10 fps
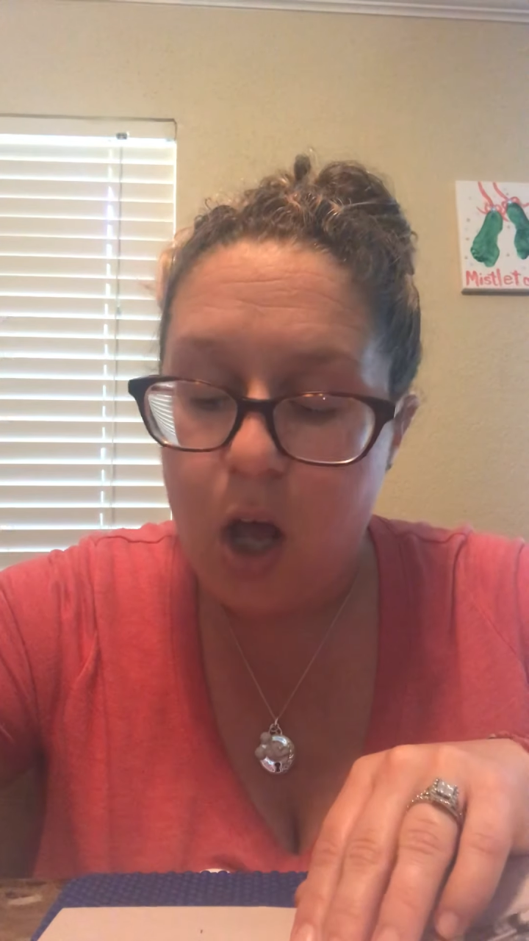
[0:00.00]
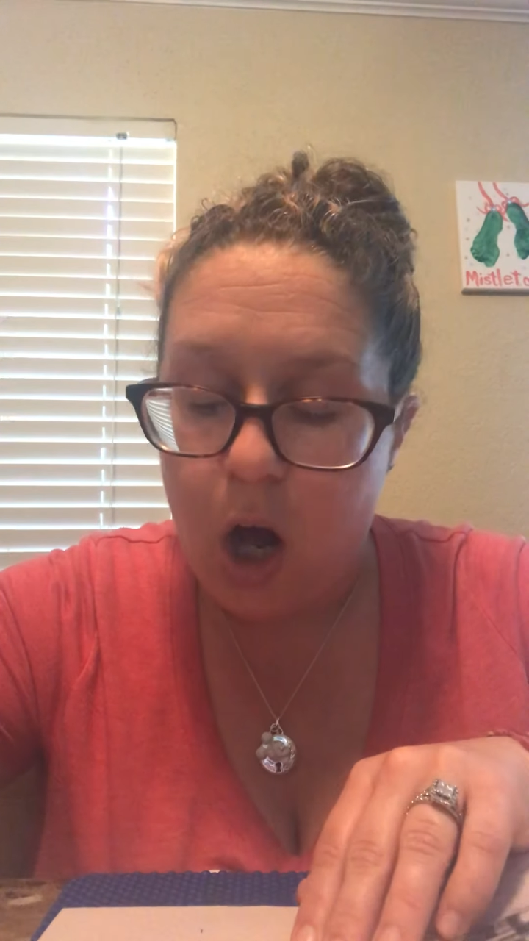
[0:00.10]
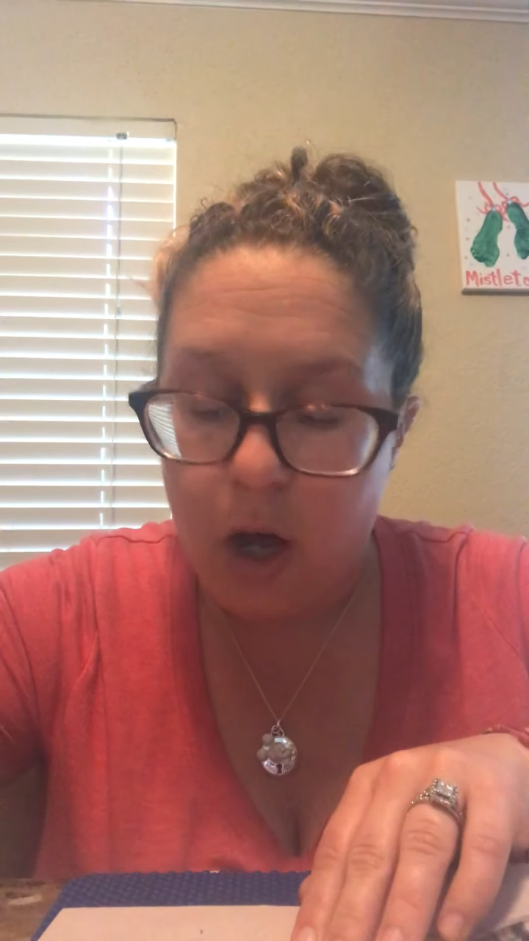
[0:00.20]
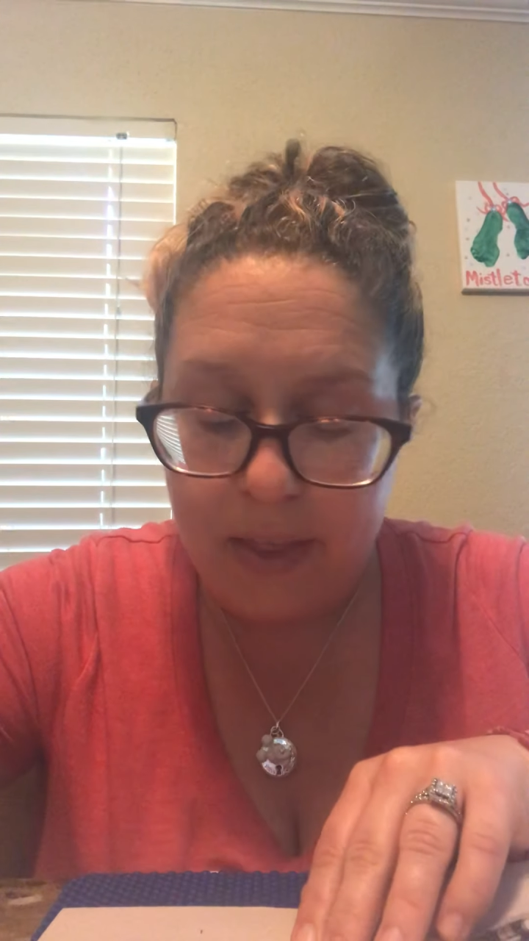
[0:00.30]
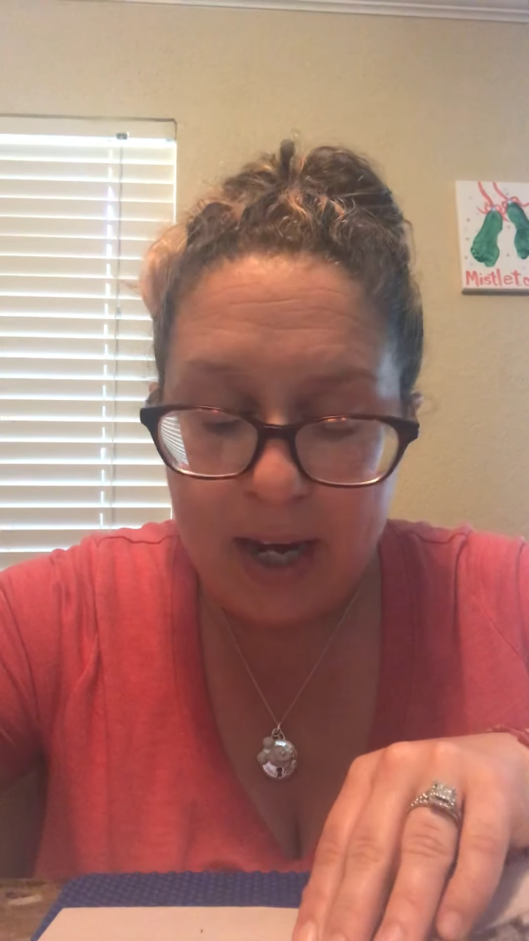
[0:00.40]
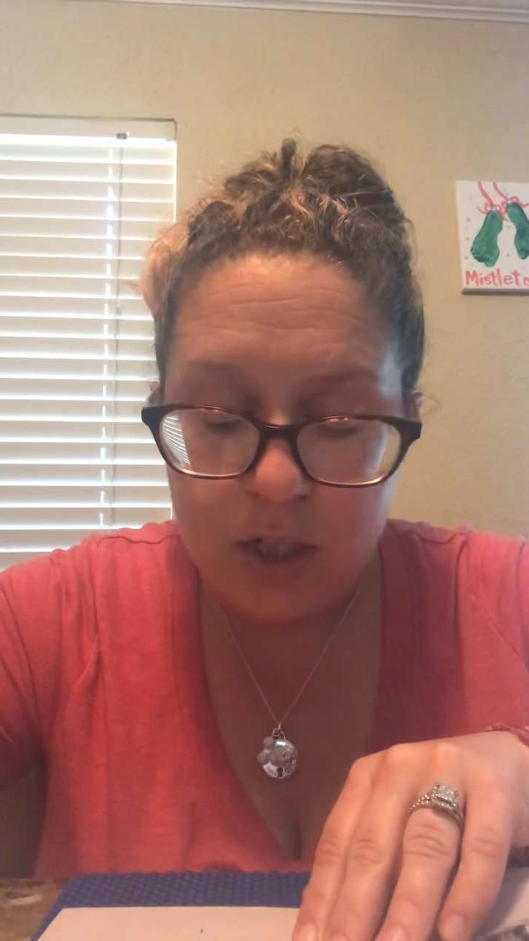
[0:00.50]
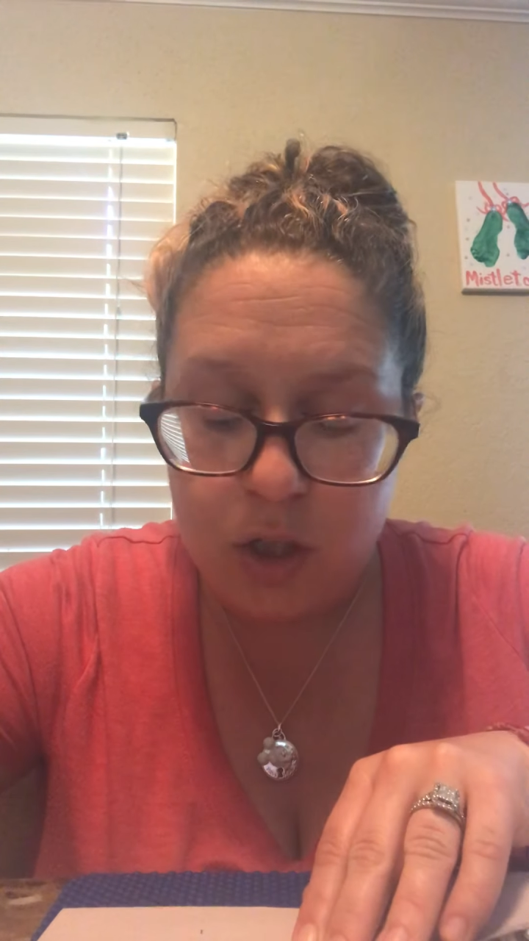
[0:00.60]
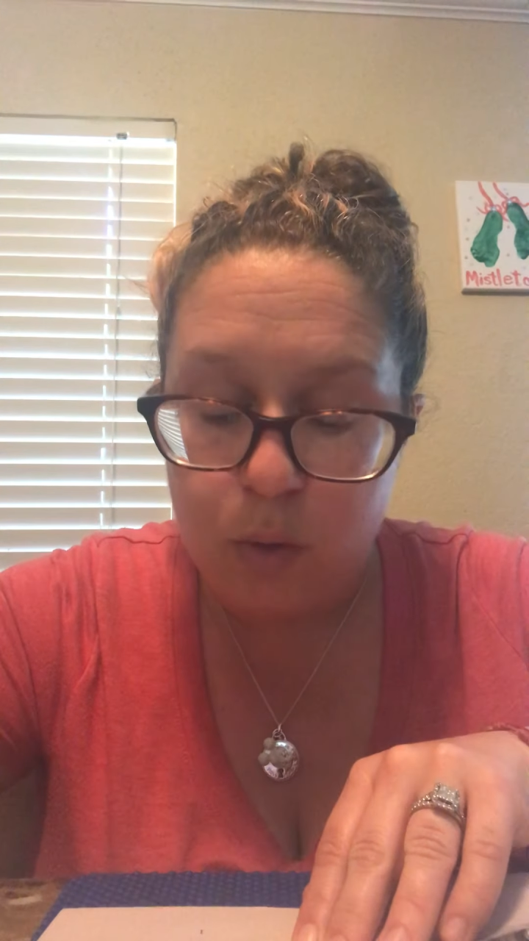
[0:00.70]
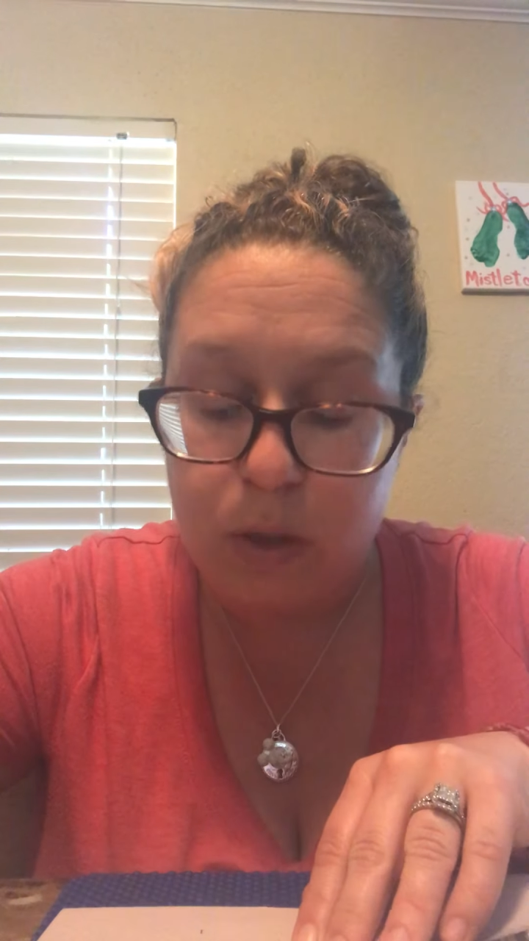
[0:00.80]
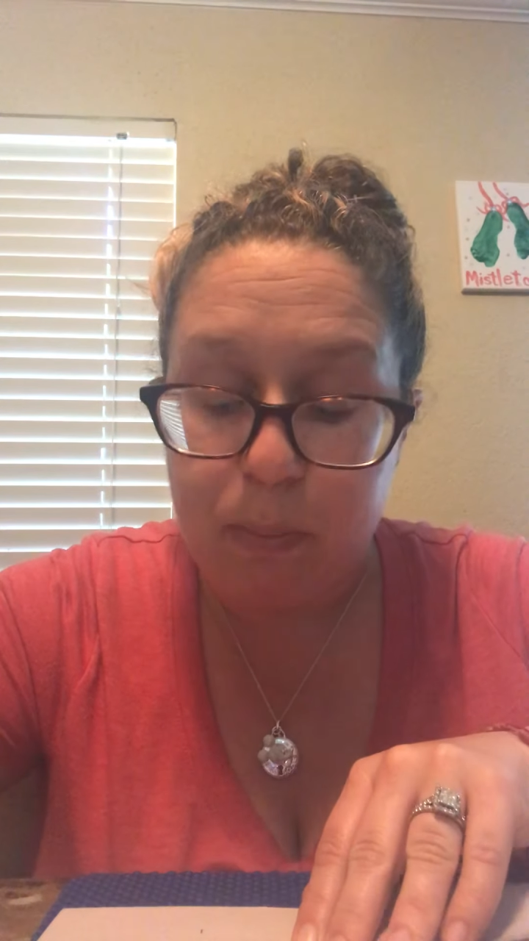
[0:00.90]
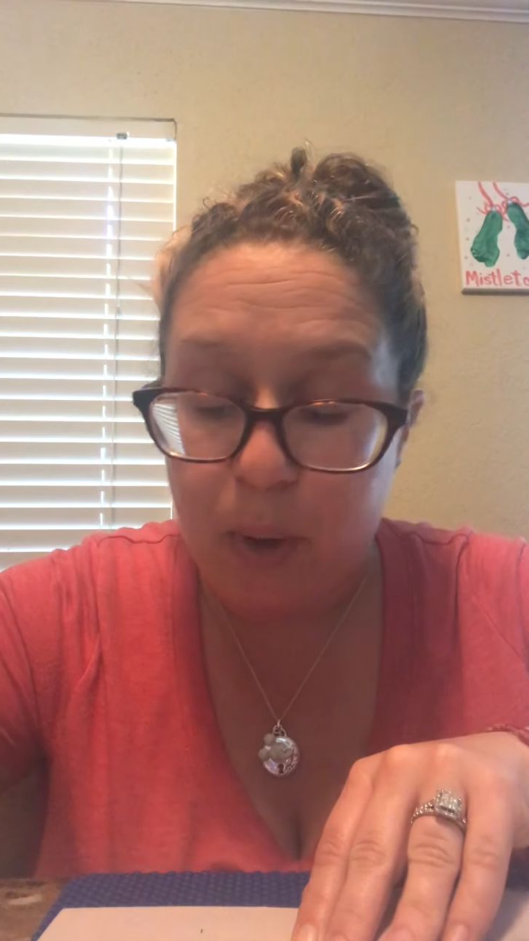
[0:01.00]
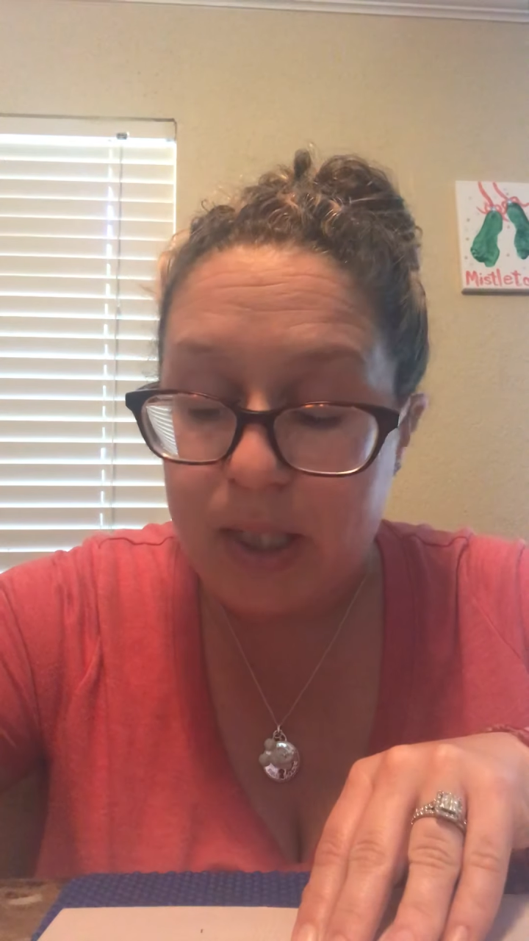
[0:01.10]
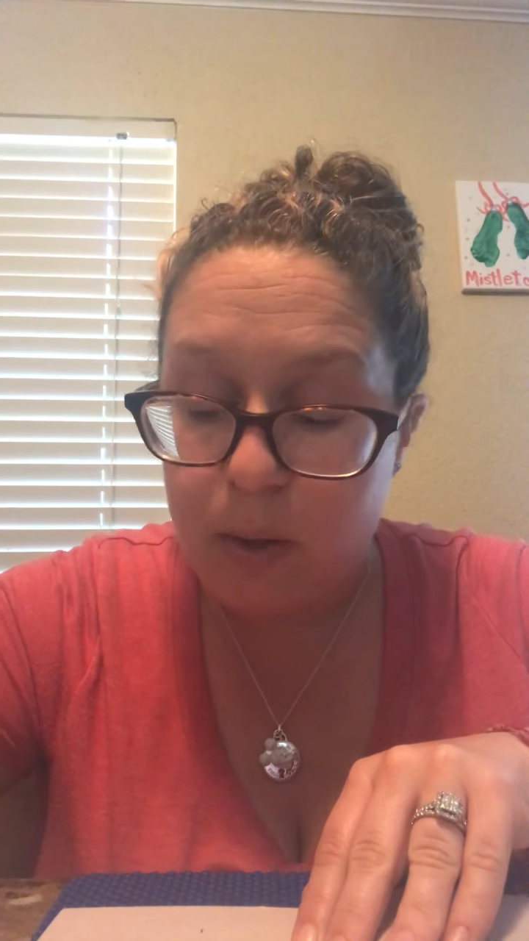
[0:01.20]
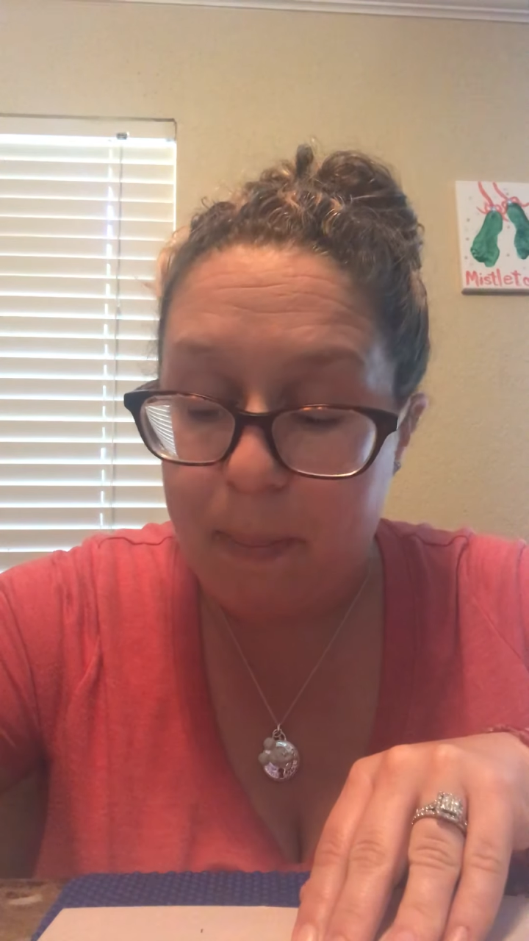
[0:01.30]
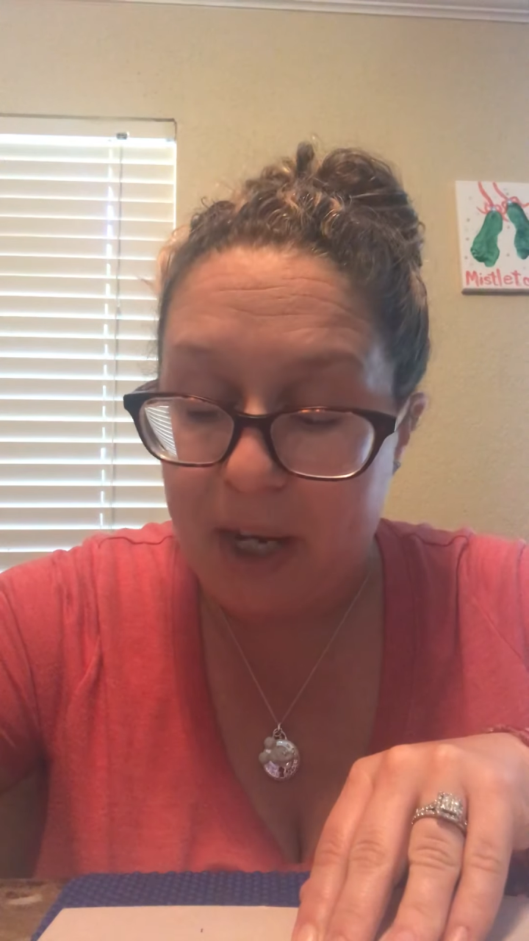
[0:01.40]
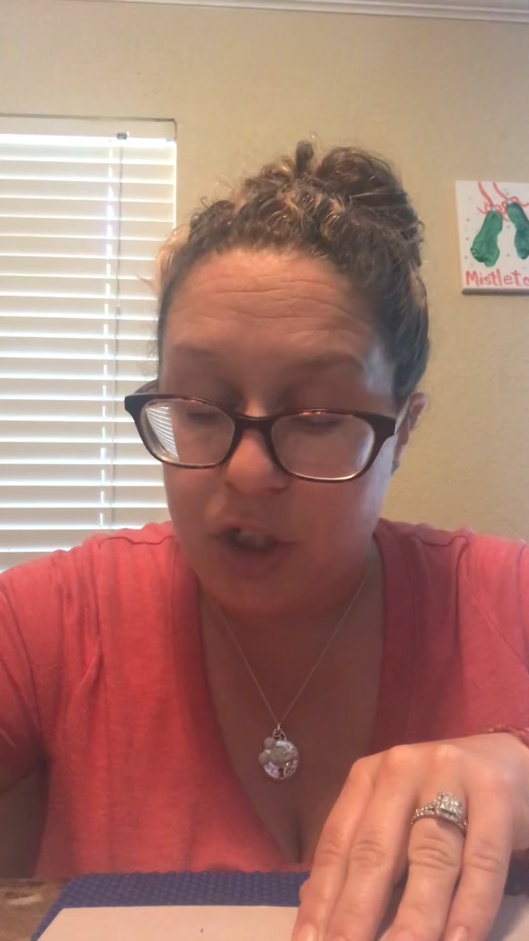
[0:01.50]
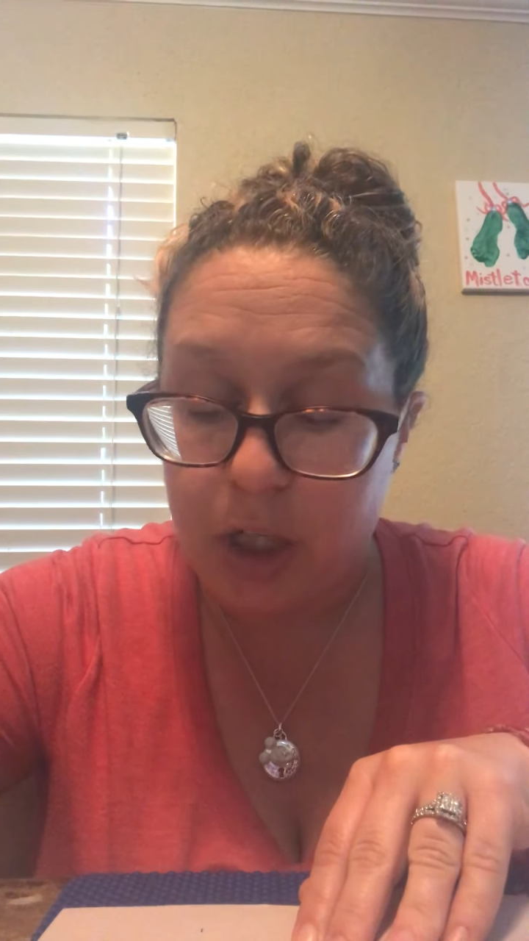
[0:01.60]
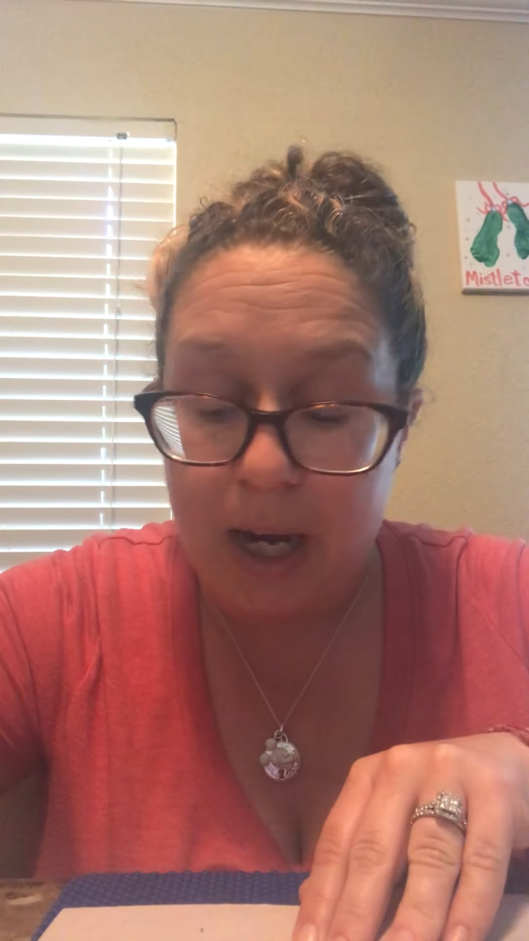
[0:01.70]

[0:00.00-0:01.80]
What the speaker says: All they had to do was point to a picture